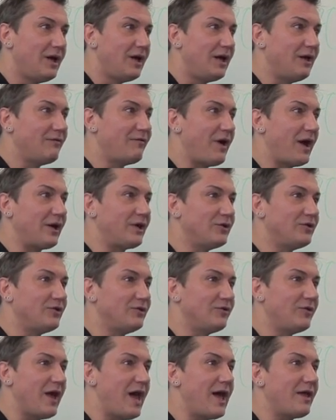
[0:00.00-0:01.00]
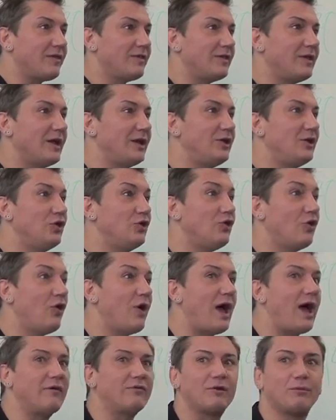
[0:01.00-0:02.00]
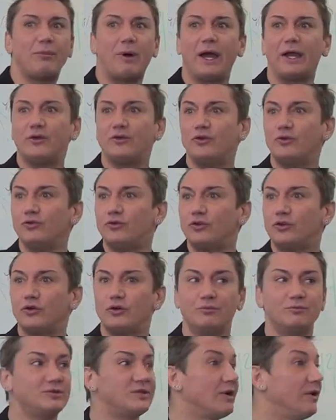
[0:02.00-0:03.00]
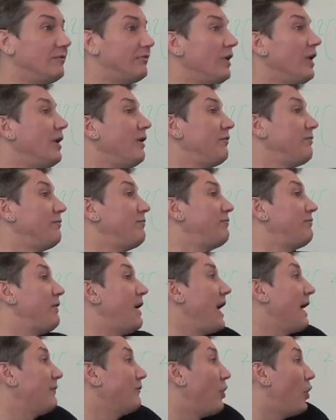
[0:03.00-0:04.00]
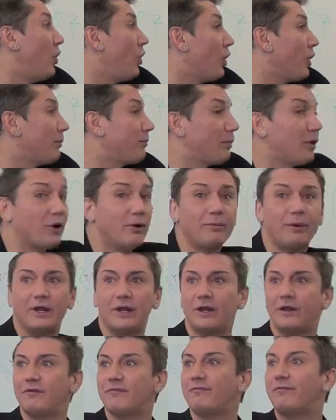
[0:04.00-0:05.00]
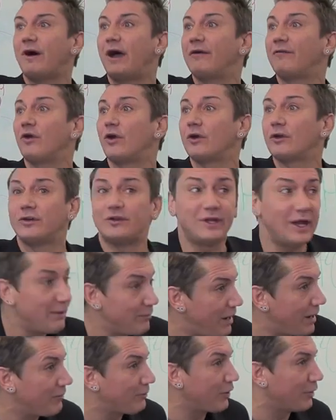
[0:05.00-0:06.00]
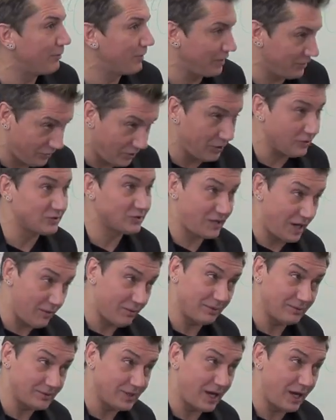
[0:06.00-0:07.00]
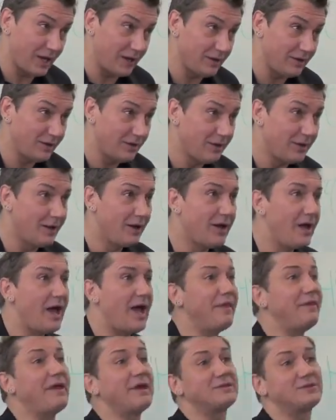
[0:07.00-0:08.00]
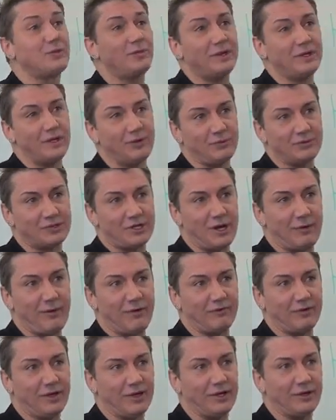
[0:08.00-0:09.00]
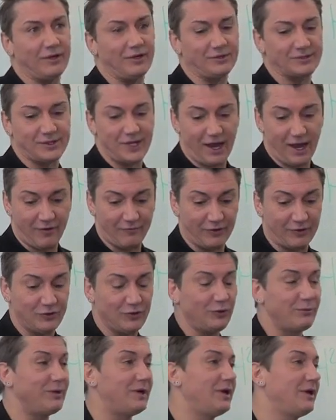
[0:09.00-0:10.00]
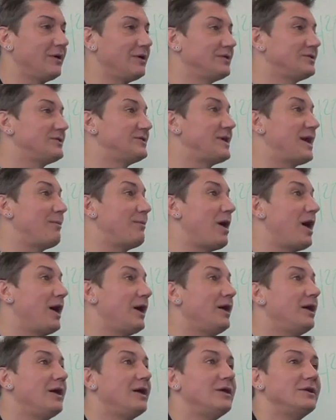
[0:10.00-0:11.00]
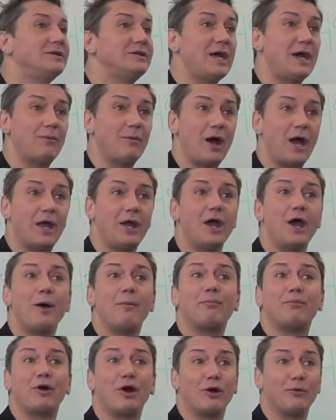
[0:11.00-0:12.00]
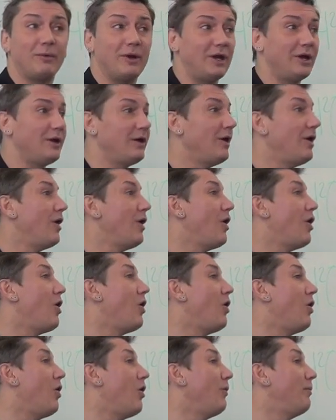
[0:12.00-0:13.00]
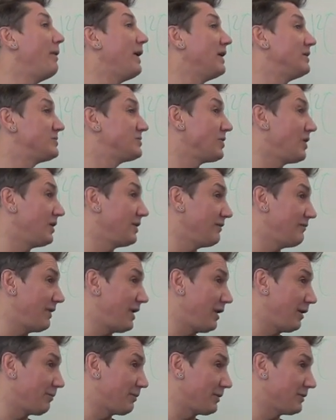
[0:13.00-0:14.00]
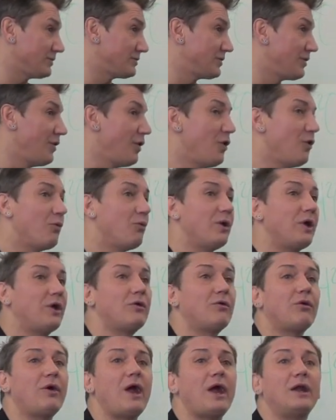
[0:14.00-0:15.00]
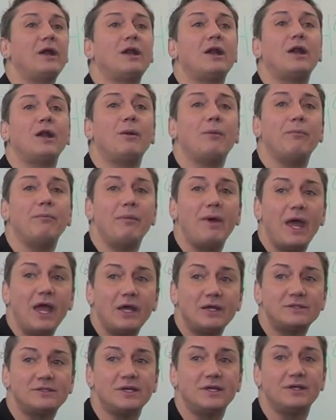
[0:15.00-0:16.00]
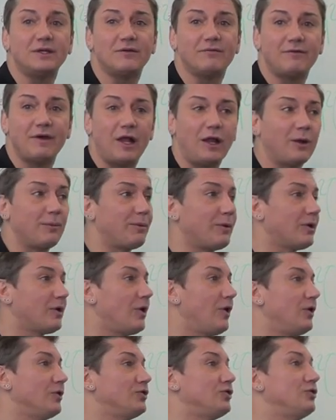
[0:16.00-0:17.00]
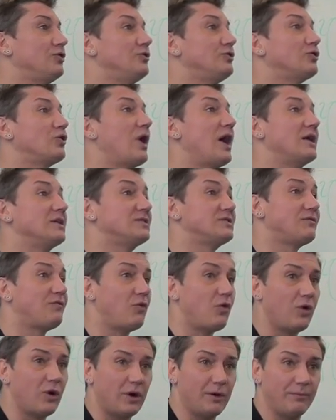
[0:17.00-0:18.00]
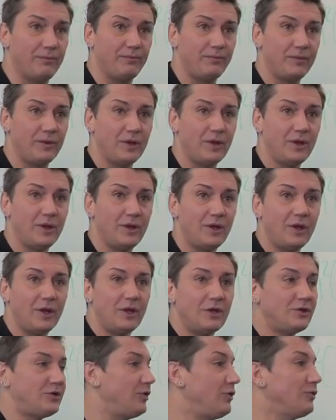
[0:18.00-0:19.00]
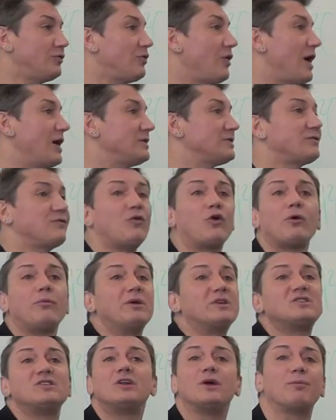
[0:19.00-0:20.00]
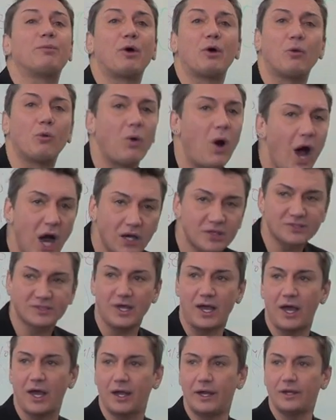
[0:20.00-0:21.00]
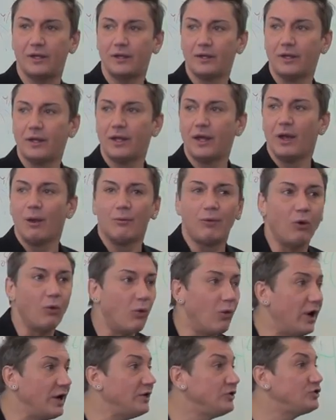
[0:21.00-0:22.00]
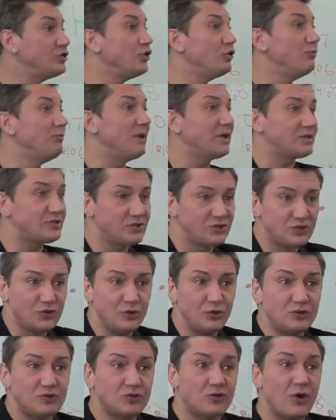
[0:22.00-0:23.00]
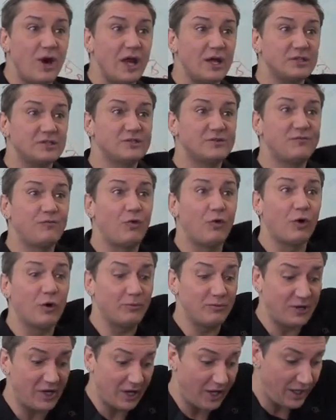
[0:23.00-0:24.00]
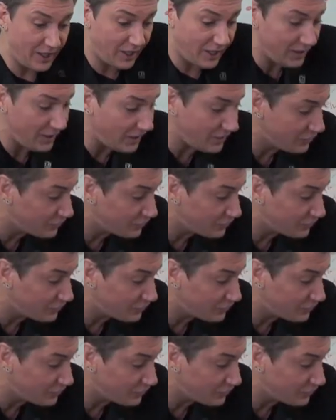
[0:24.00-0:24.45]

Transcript: If I could do that, then you don't have to buy two tubes of 5R permanent and 5R demi-permanent. You understand what I'm saying? Yeah. And that's what we did with J Beverly Hills. Every tube in here is semi, demi, permanent, all based on developers. We created an amazing developer called 2Transform. 2Transform isn't a peroxide, but once you mix 2Transform to any